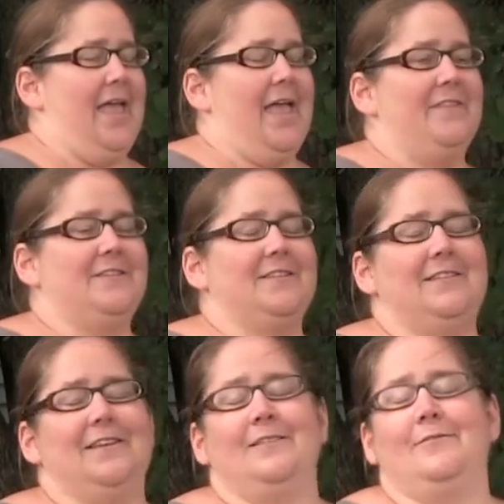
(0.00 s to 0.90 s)
And
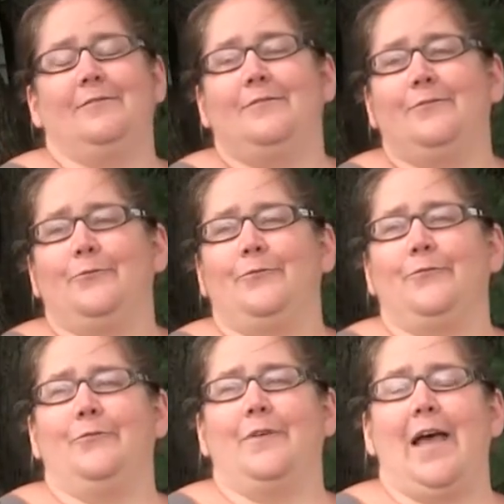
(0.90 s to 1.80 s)

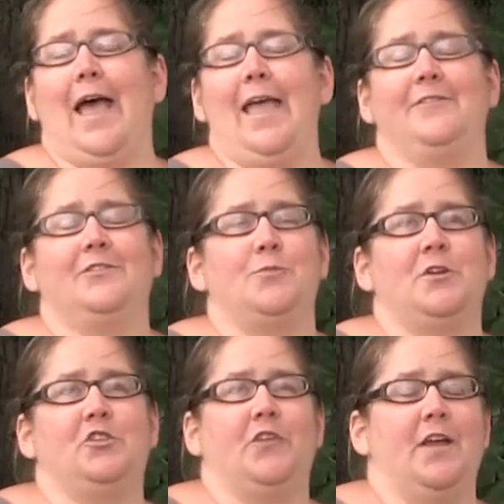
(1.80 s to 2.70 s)
I have so
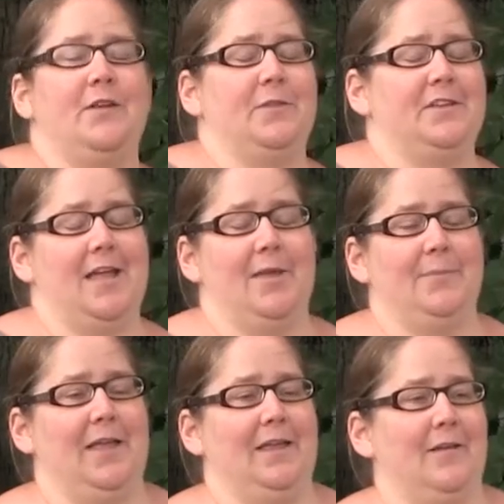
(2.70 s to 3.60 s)
much fun with the time
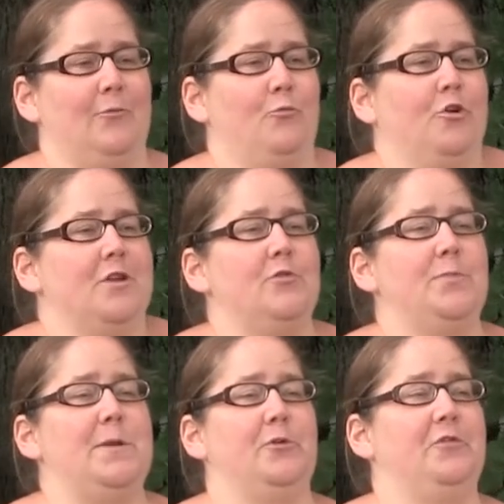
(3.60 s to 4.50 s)
bank working
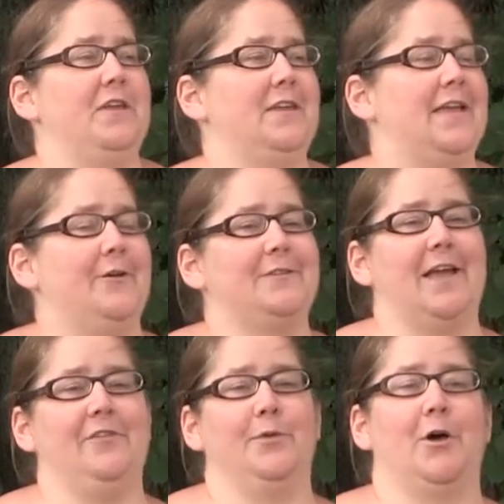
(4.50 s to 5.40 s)
with people, thinking
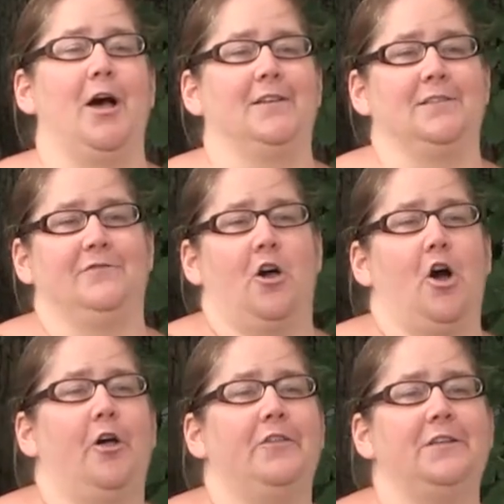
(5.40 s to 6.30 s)
outside the box of
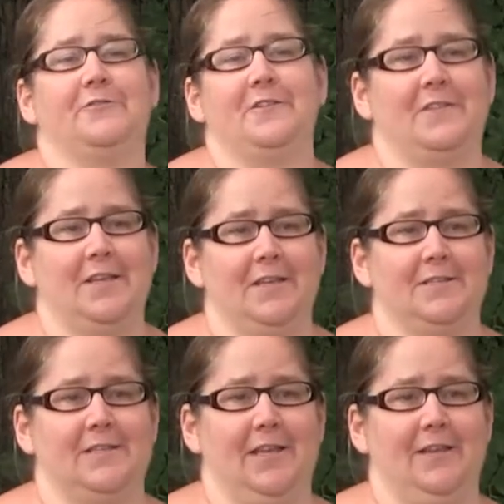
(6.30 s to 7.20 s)
all the different
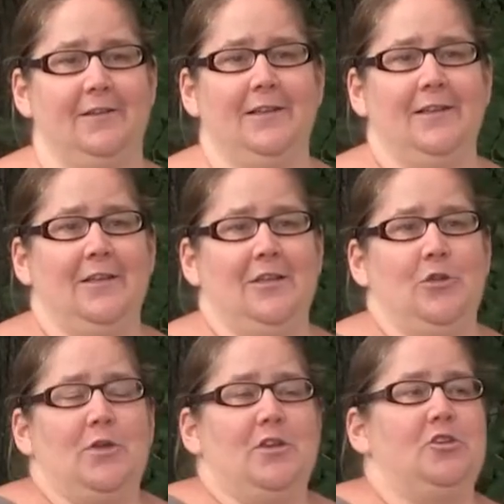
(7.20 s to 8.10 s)
things that
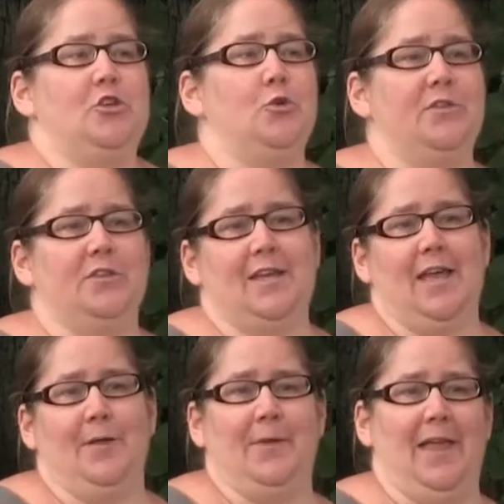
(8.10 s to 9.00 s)
you can do in the
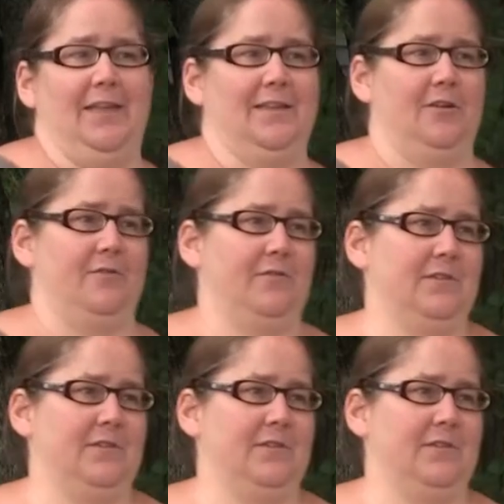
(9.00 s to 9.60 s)
time bank and